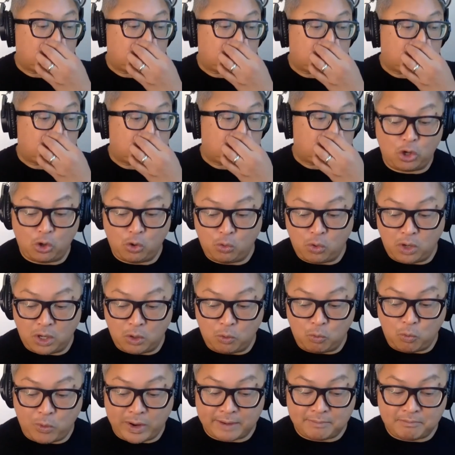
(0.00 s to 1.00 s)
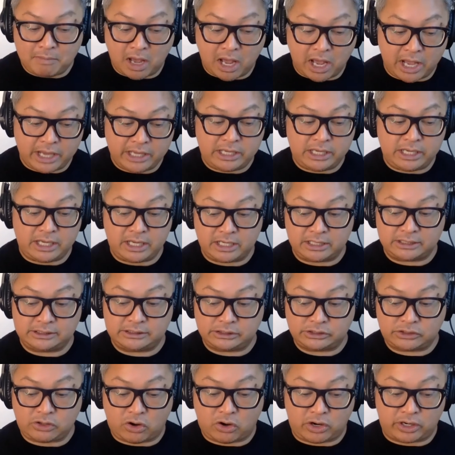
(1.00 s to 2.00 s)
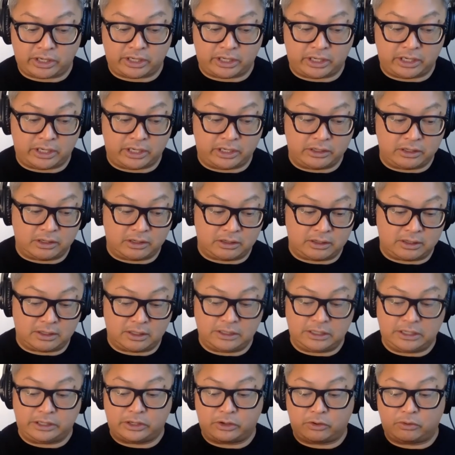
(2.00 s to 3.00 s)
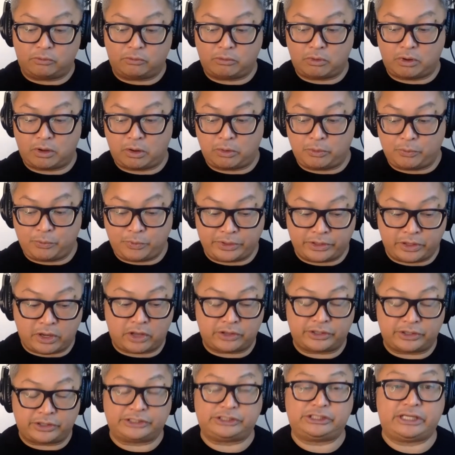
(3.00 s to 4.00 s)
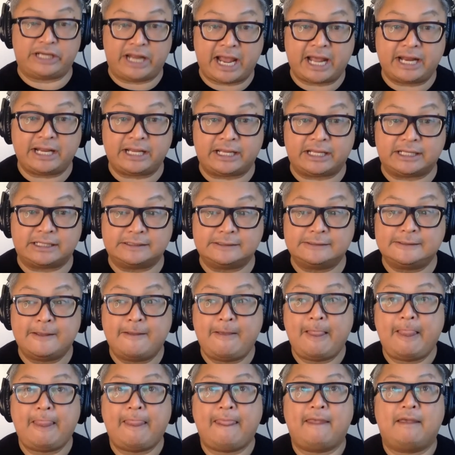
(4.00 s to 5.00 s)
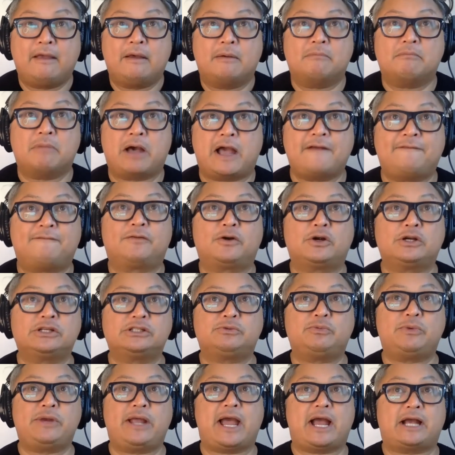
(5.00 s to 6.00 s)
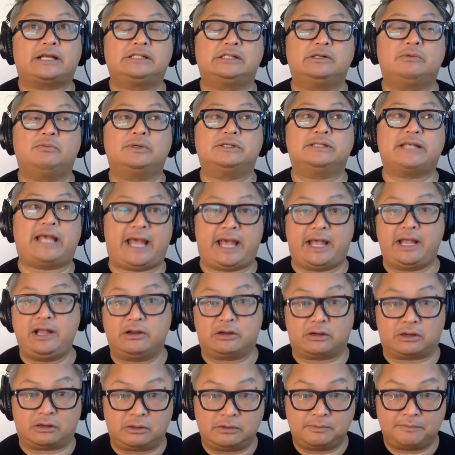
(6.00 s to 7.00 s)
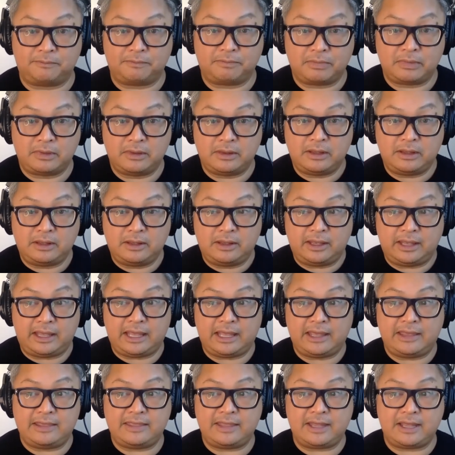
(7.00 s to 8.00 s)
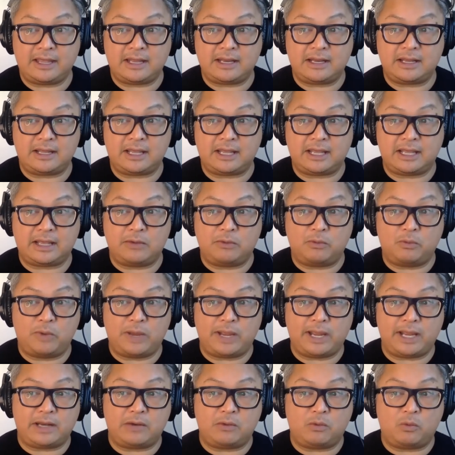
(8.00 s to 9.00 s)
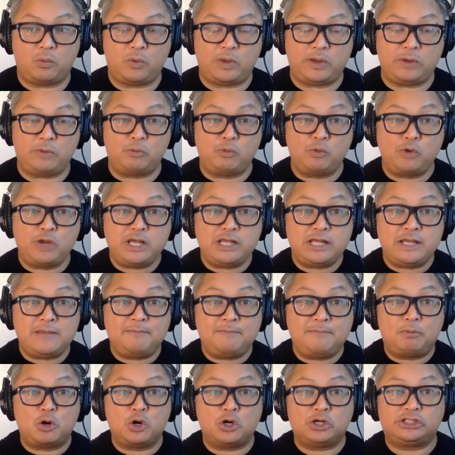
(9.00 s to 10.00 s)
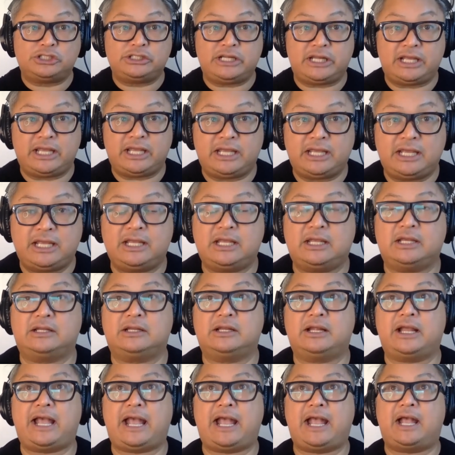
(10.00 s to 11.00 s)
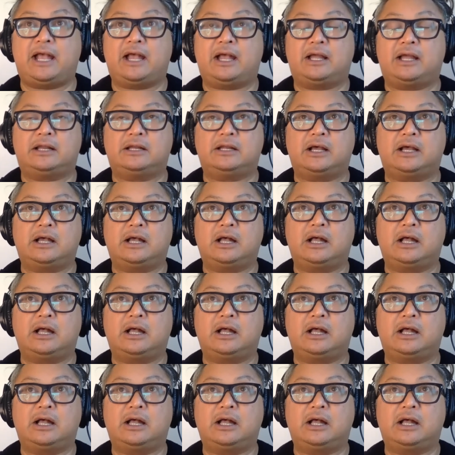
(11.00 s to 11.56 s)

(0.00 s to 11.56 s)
So when my kid started, uh, you know, with all the shenanigans, my first reaction was anger. And then when we really pushed in and